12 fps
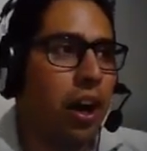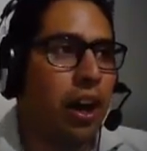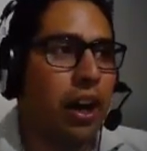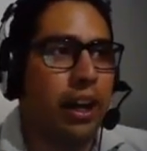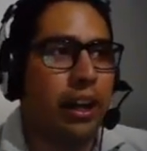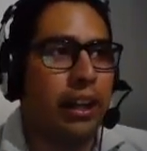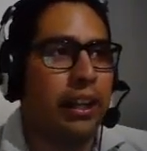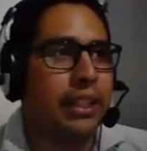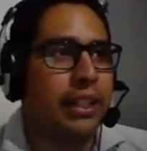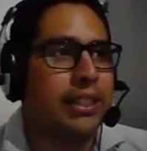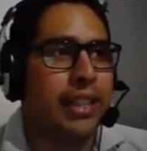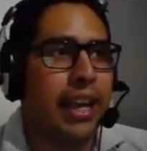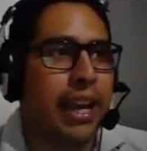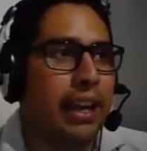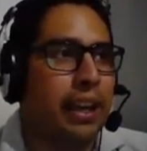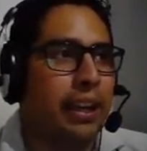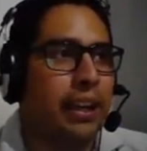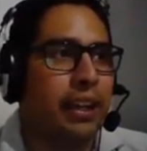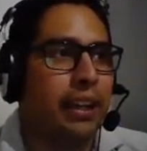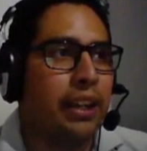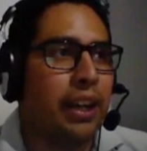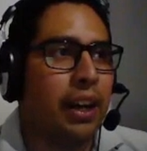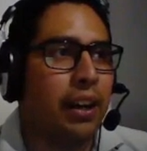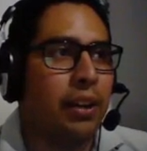uh, let's
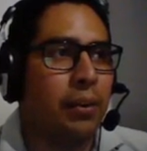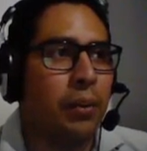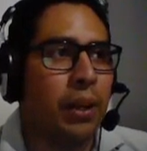say, uh,